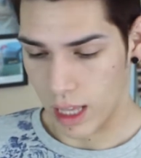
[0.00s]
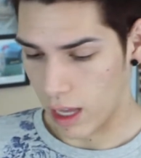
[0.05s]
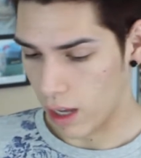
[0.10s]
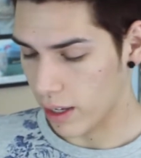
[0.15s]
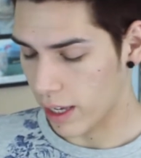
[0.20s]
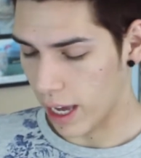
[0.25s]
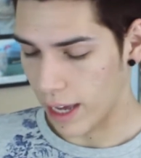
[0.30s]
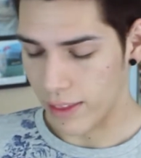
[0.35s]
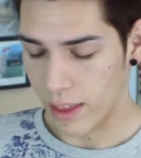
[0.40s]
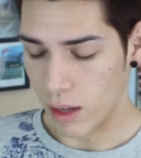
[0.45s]

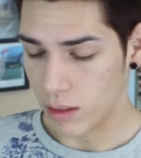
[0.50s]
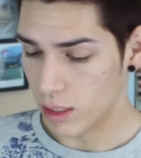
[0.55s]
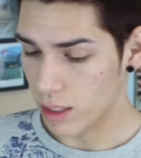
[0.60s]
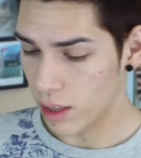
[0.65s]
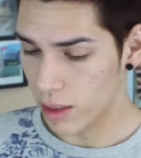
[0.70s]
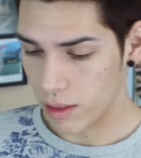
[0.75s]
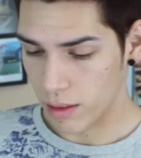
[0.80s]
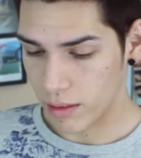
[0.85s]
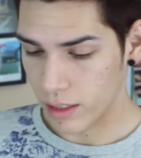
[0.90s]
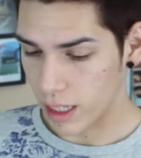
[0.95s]
Okay, that was
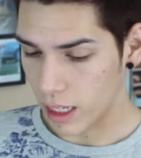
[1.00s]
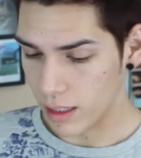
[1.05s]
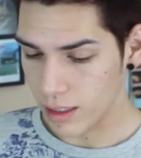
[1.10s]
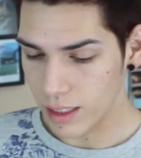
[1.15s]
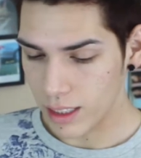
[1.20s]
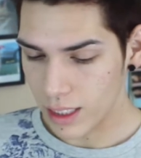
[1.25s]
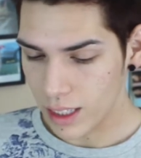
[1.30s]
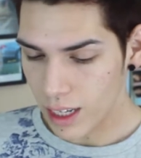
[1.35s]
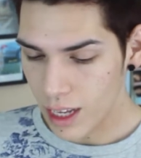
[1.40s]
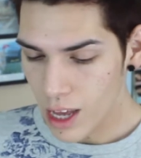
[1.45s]
a
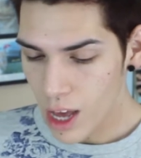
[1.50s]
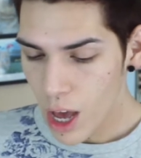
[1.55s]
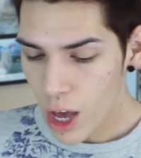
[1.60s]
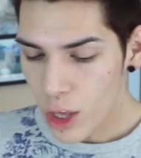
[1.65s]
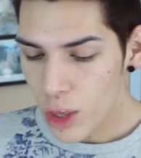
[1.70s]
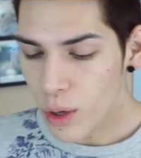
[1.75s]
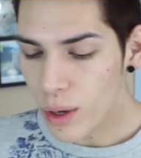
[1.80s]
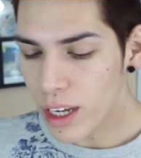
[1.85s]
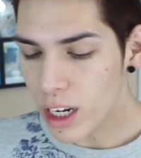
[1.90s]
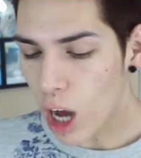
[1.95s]
sentence.
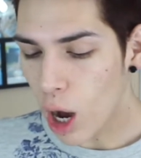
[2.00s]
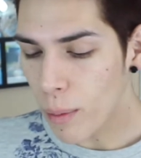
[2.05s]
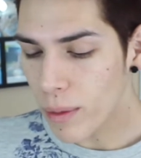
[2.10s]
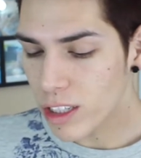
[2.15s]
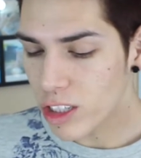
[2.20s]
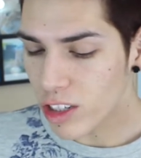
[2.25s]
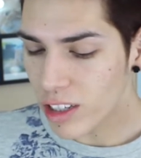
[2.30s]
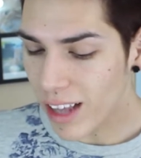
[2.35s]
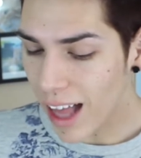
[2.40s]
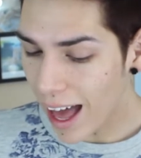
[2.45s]
You can
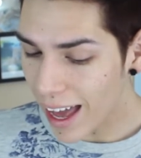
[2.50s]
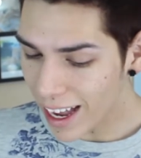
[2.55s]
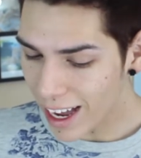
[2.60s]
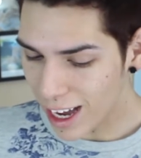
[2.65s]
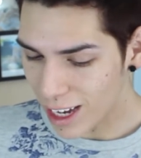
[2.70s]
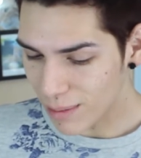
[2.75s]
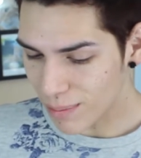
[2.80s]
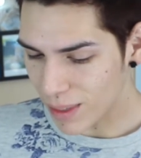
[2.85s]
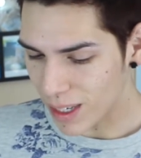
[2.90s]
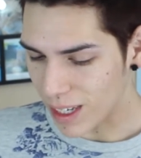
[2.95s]
always rely
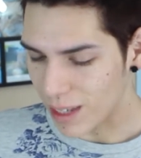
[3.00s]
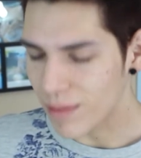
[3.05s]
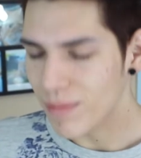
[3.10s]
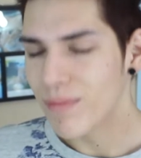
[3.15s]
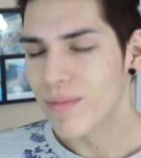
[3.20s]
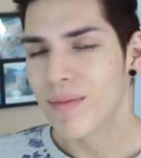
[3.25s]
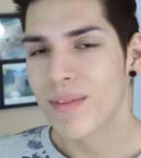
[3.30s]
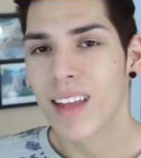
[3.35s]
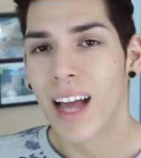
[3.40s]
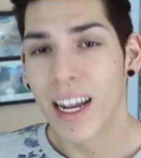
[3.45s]
on me.
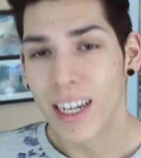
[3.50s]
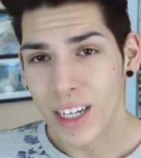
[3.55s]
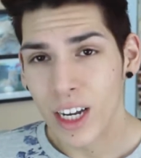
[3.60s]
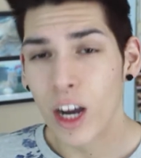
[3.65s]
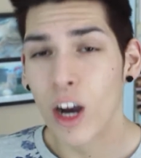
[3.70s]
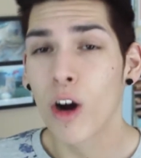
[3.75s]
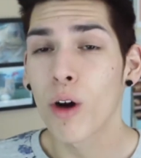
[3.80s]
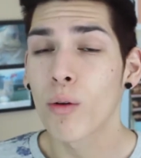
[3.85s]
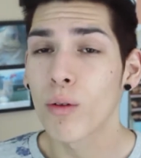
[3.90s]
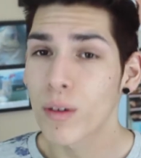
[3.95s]
I
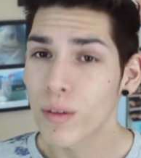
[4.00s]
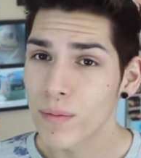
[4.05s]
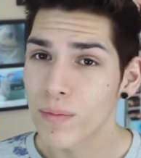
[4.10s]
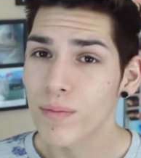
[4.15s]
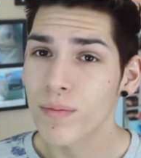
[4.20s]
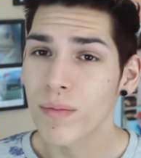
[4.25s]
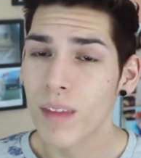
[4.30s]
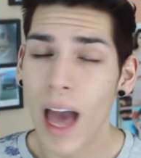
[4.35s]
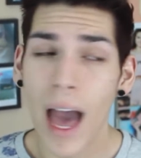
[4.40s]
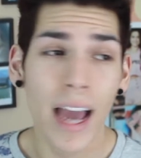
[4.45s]
know.
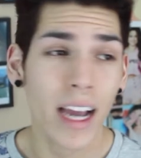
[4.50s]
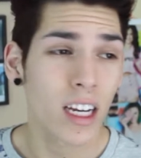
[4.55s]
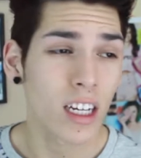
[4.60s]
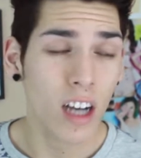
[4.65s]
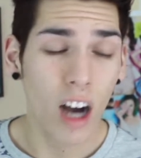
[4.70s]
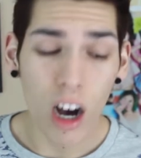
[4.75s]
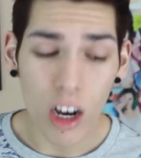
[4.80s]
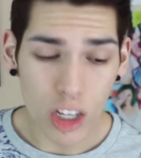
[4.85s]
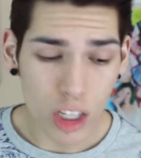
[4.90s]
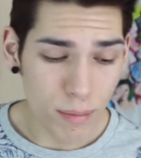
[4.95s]
I can
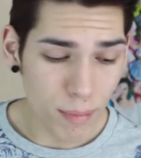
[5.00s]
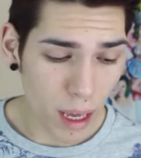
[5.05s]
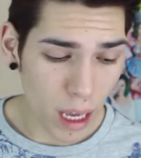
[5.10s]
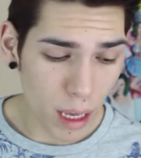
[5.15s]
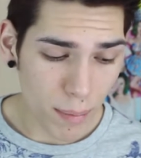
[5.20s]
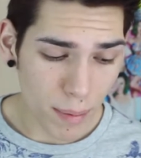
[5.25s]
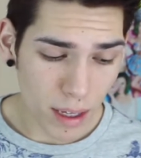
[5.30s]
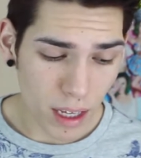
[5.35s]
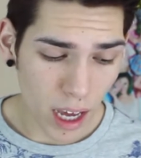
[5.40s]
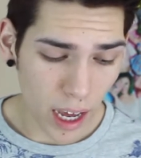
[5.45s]
call you
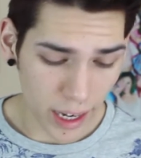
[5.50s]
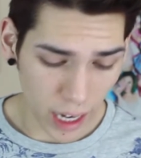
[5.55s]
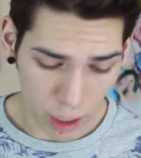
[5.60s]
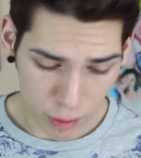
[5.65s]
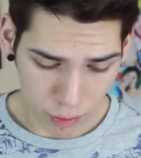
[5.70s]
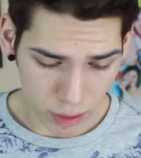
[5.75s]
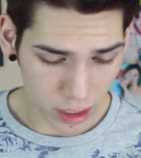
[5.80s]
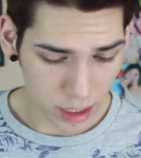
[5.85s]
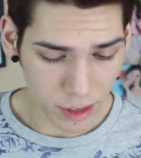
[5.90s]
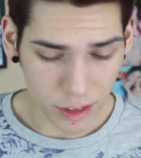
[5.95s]
maybe, and
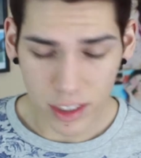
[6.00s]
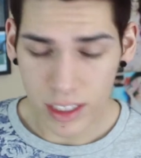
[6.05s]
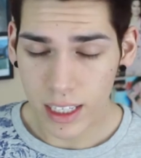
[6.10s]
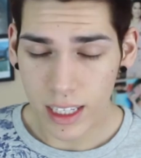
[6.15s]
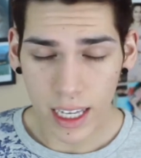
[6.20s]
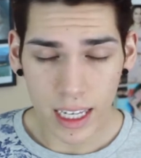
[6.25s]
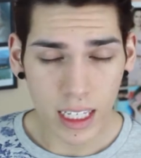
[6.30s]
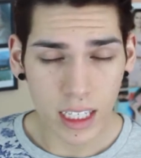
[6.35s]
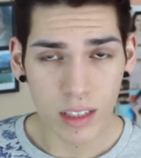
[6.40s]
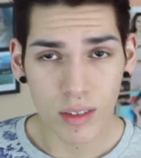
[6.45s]
I really, really
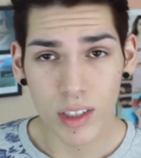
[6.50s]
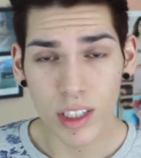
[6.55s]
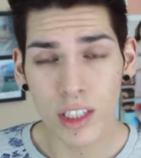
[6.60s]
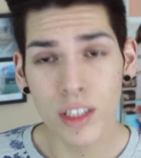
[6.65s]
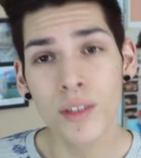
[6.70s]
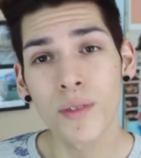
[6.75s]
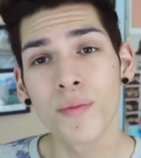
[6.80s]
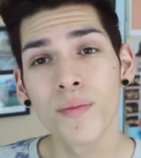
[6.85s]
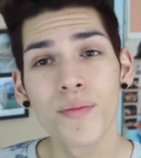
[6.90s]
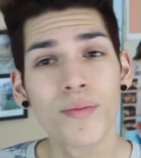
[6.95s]
like you
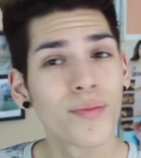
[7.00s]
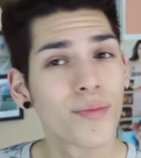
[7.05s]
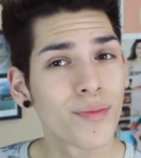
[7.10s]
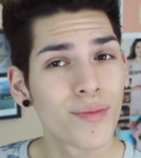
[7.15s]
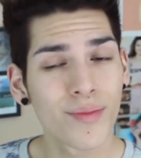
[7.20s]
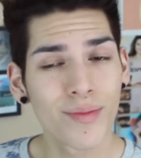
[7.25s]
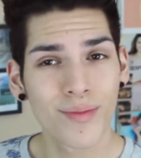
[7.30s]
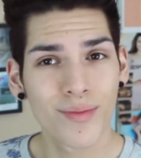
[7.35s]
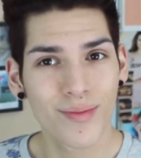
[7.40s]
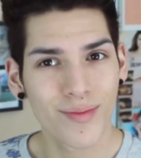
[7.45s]
too.
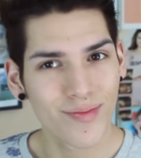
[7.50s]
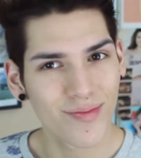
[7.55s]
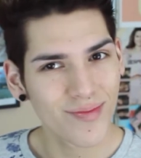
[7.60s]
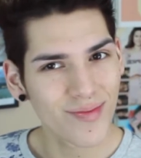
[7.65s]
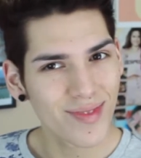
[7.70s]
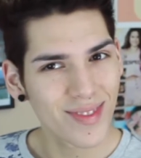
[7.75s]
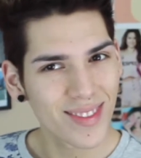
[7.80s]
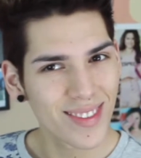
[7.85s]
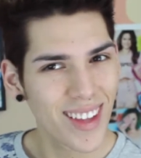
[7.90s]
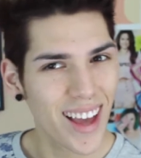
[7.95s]

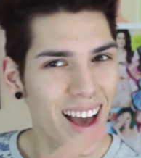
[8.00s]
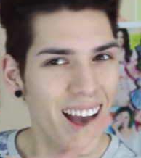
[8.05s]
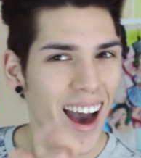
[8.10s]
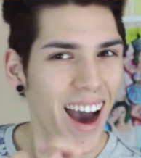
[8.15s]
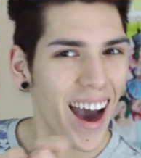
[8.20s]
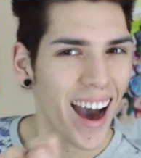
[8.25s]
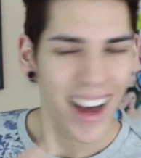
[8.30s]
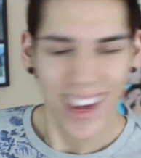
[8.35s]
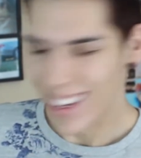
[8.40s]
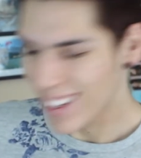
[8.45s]

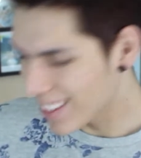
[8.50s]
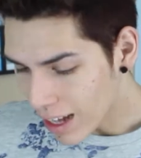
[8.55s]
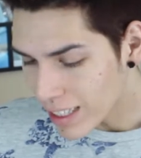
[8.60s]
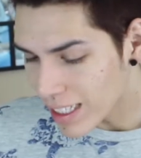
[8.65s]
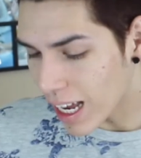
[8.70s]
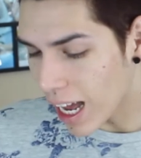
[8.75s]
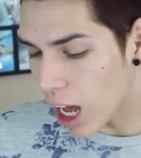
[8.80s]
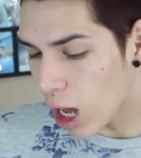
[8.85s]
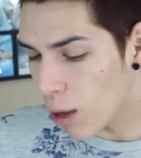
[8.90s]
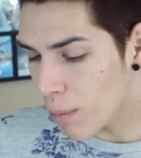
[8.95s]
Ha!
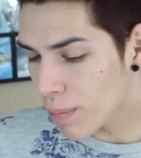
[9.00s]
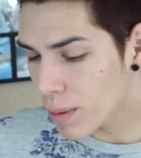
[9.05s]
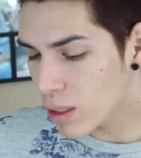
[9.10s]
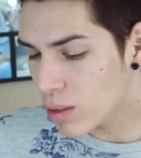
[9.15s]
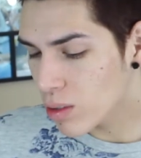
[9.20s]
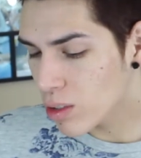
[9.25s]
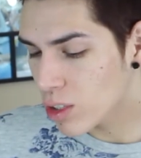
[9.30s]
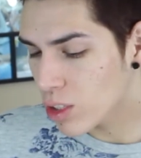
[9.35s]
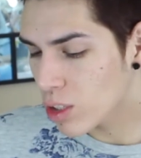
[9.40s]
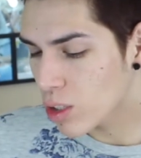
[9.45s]
To help
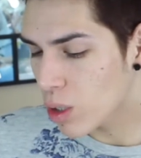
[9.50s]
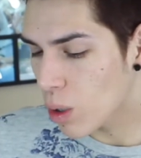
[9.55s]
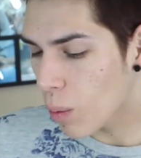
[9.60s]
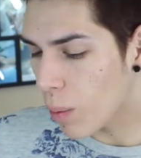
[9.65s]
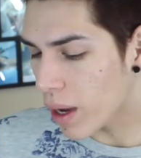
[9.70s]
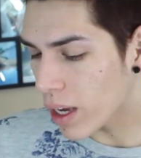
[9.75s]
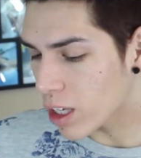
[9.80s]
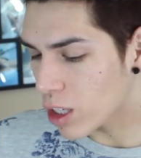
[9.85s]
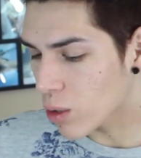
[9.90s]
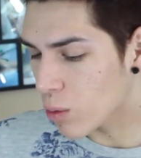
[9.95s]
you do
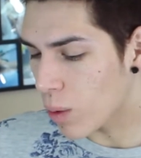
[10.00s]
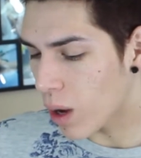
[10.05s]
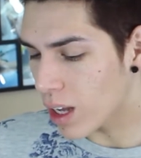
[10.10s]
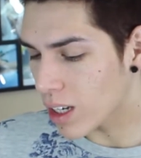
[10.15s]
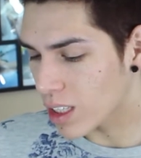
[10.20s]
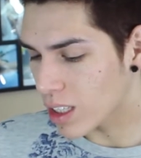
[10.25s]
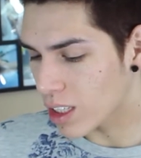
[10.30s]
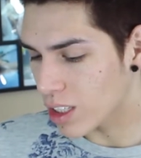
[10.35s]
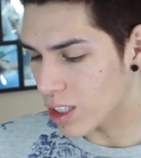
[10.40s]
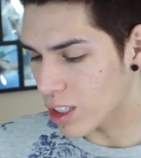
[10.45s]
what you
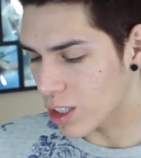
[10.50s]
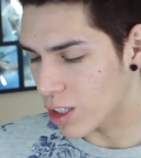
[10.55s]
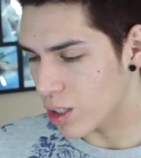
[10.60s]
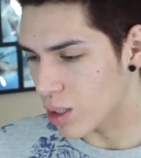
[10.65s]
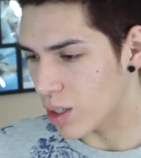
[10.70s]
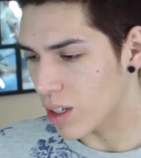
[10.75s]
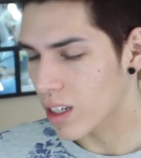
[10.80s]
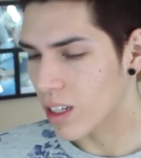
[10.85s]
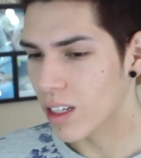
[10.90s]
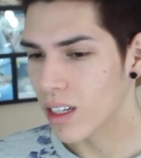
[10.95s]
want to
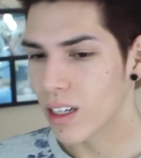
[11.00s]
do.